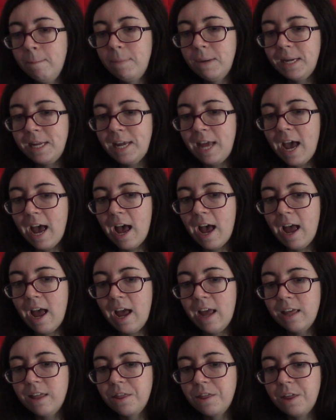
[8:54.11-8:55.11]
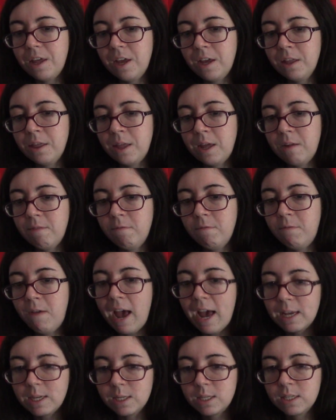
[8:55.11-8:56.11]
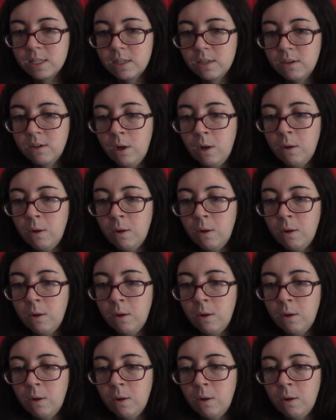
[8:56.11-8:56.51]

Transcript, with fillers: But yeah, I think that Vess